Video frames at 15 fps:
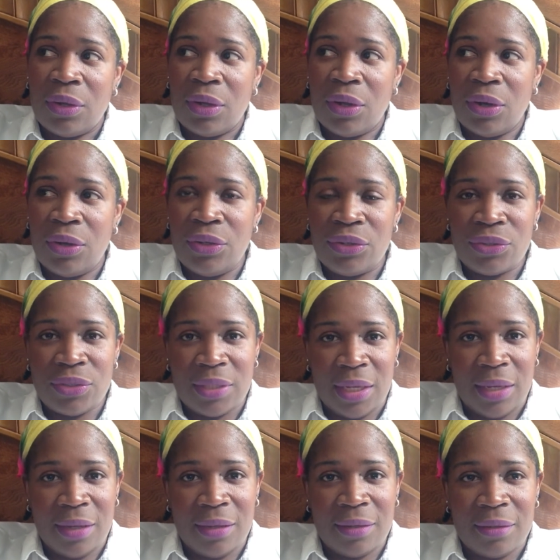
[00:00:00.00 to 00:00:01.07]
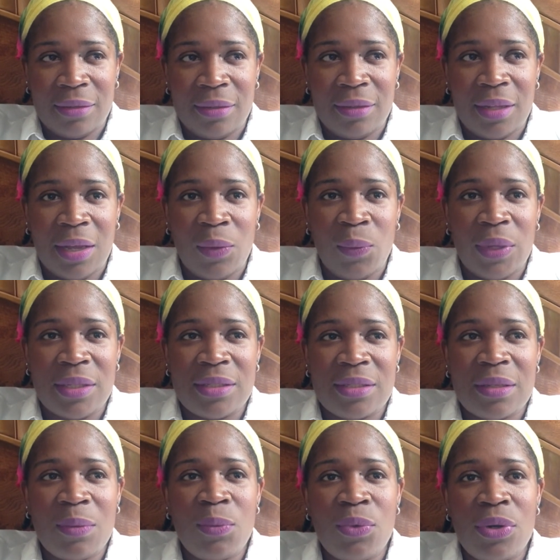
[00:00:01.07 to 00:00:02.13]
understand that when
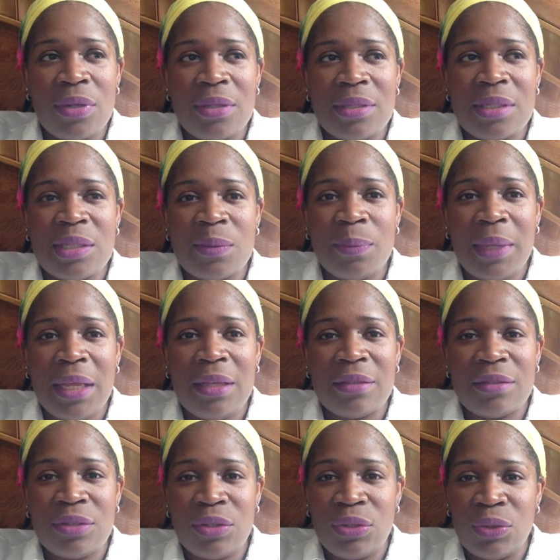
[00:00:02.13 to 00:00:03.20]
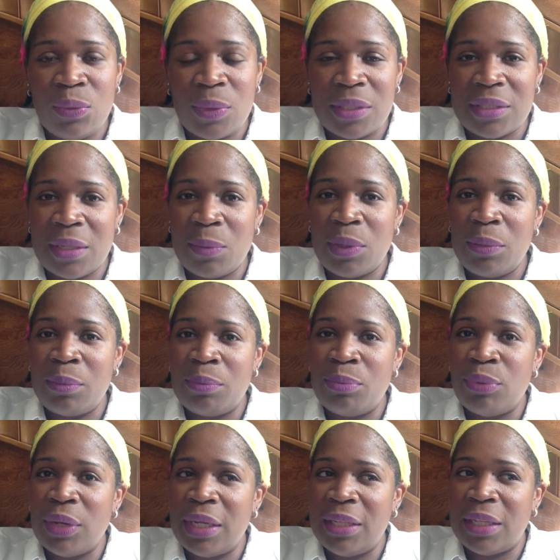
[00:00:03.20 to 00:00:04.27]
someone speaks to you, when someone
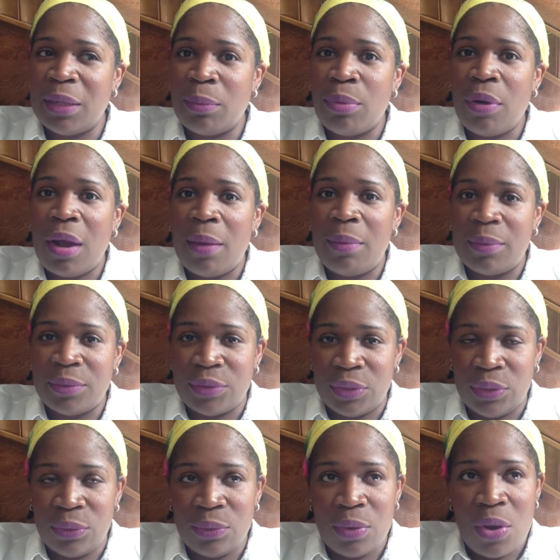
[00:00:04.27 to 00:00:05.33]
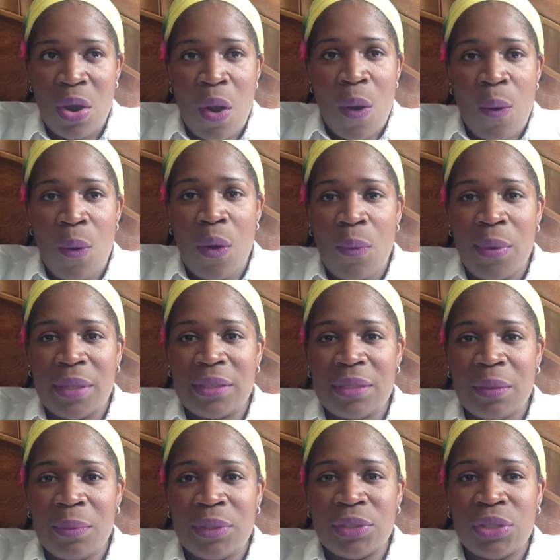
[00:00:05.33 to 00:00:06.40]
bring their problem to you, or when
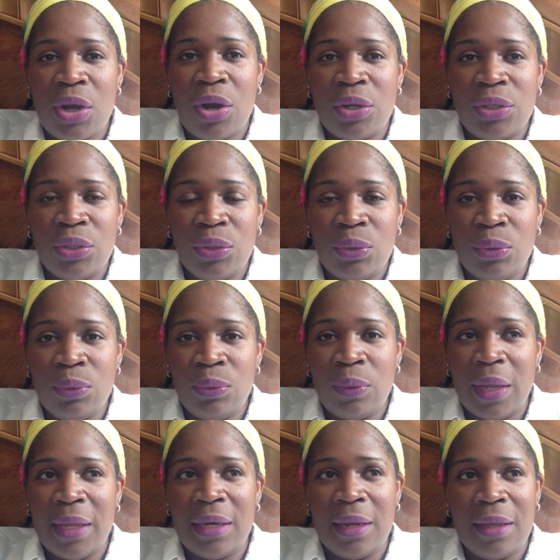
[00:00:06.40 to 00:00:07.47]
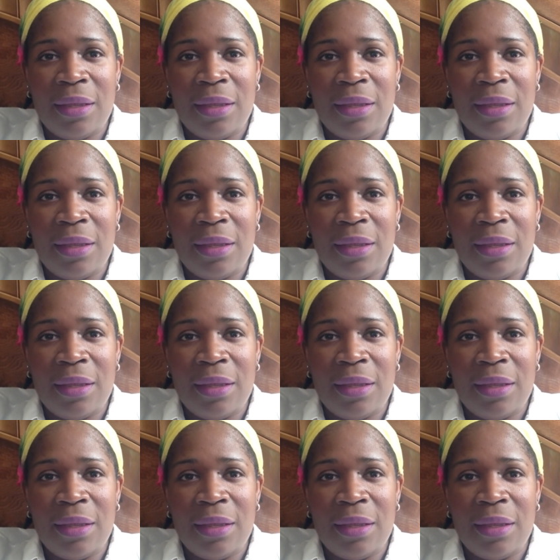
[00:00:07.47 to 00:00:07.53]
someone talk to you, and